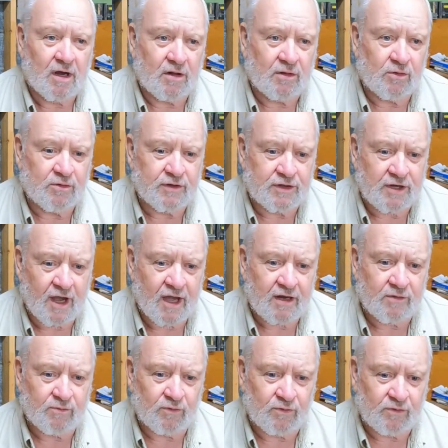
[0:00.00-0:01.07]
Although the
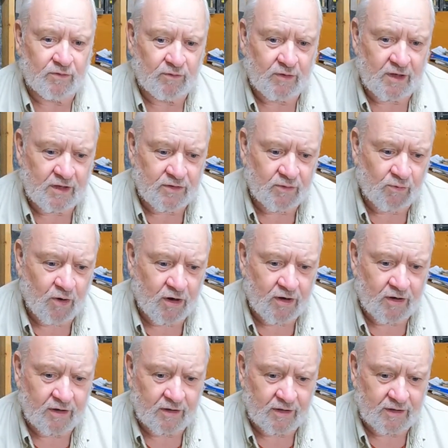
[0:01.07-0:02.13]
tannin in the
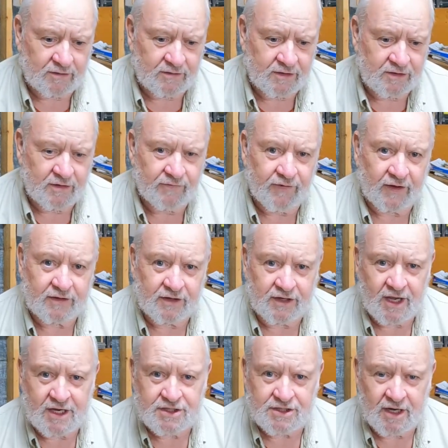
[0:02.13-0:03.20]
water didn't affect the
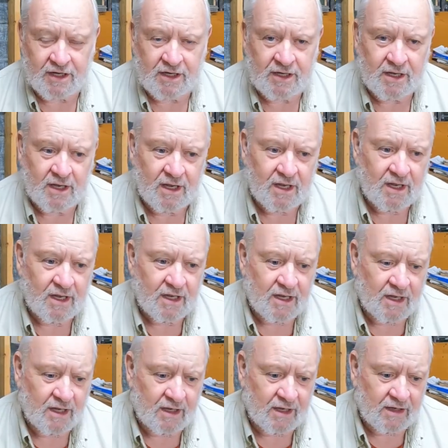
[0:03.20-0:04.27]
taste any,
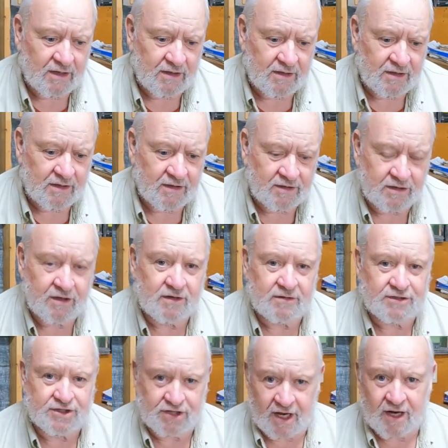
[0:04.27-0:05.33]
it
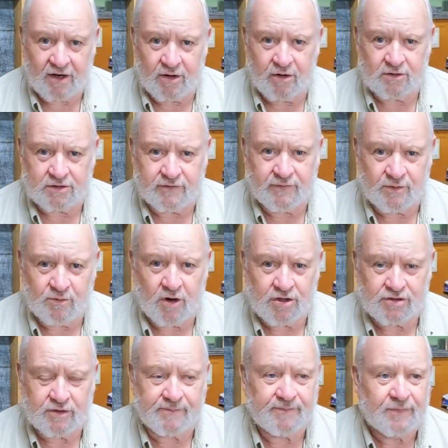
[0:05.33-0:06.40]
did stain clothes if you
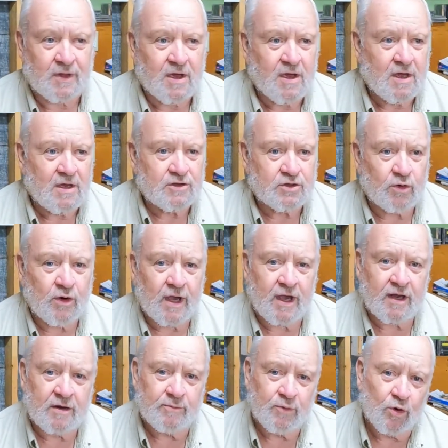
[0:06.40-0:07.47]
washed them. So I
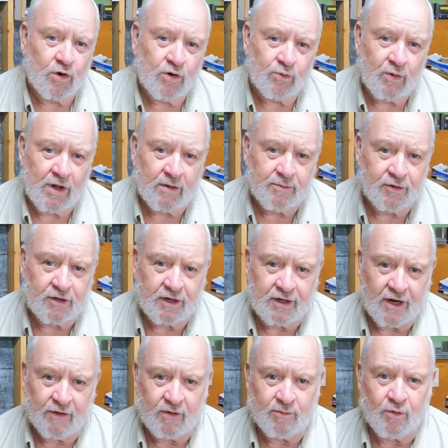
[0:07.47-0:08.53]
had a bored well put
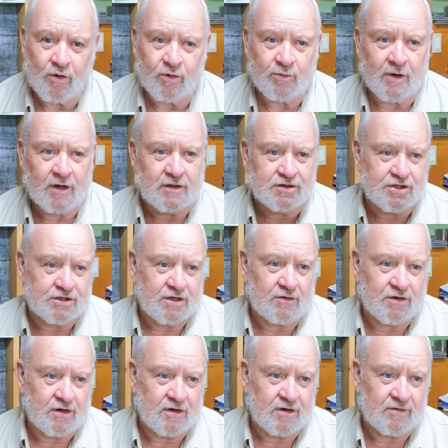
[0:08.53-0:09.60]
in. Now our bored well is just
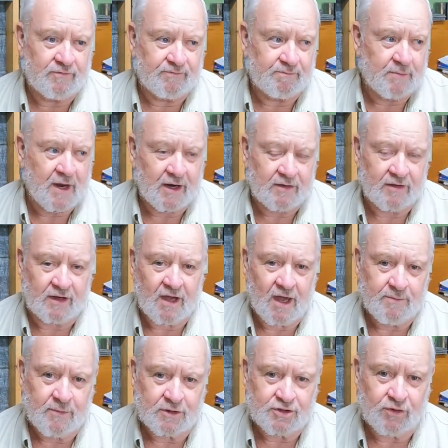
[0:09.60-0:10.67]
out here back at the
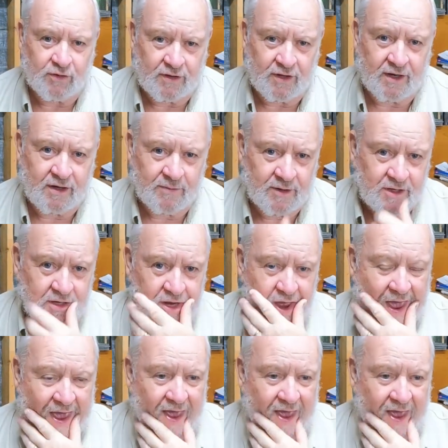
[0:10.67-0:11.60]
camp. I'll show you that in a minute.